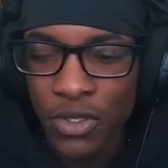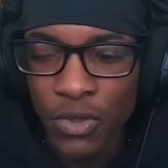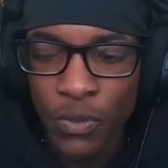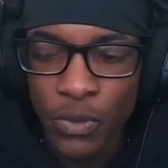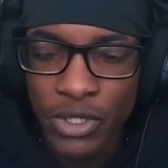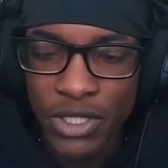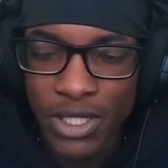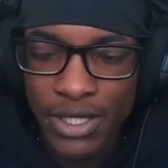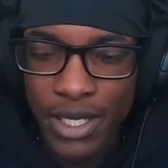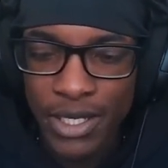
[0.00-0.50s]

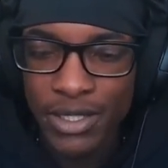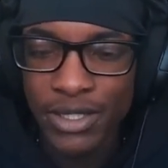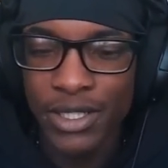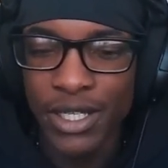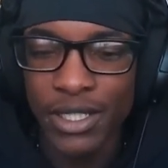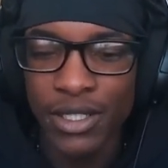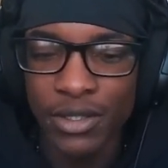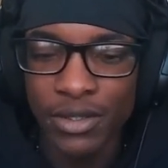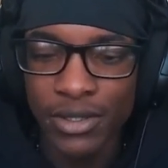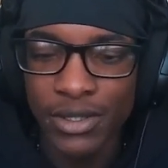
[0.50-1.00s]
which is actually
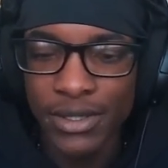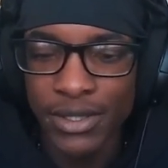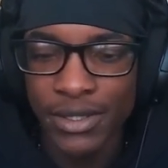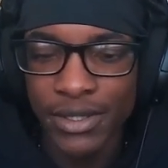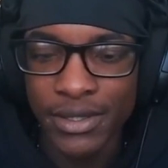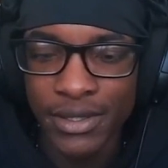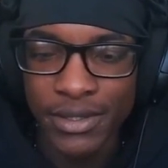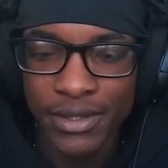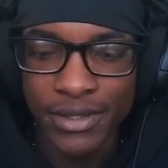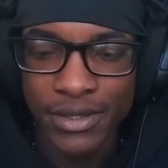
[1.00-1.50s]
kind of crazy.
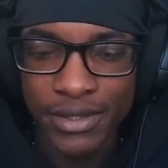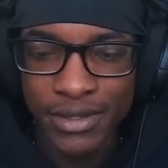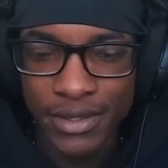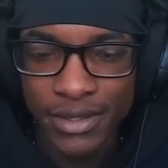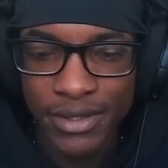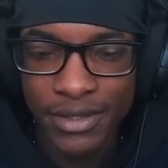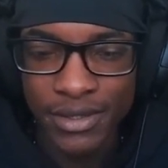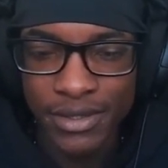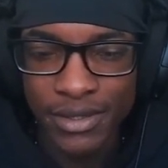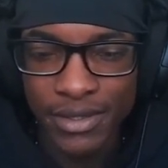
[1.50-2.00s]

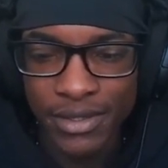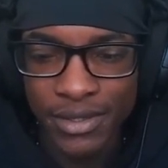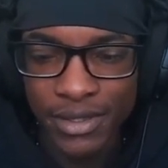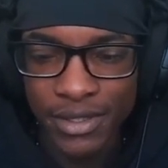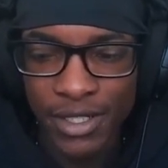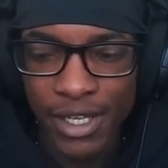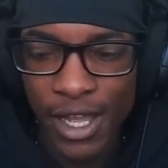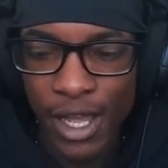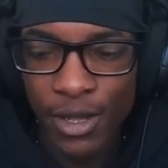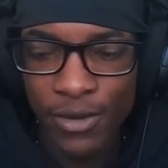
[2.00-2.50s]

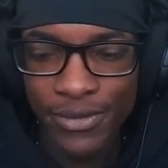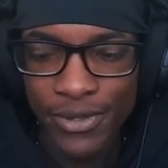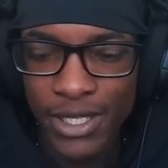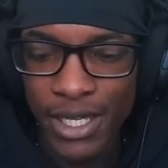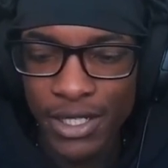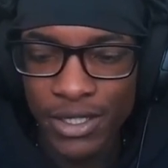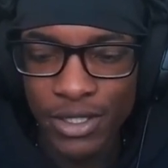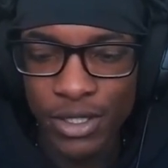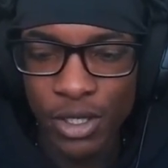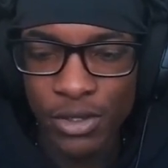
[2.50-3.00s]
I don't think he
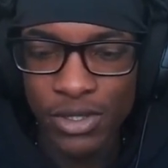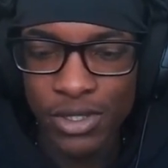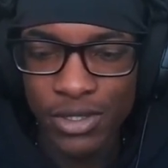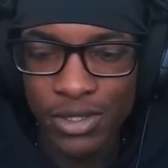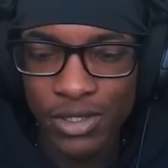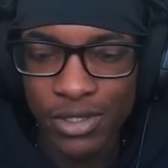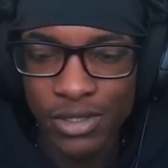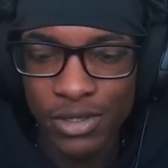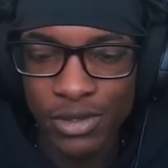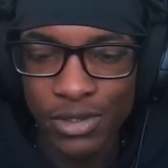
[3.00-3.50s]
actually goes into
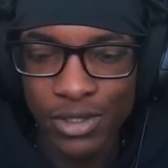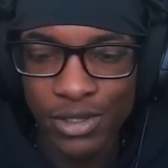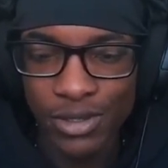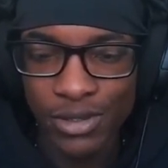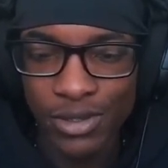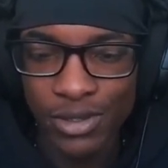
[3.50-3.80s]
the studio.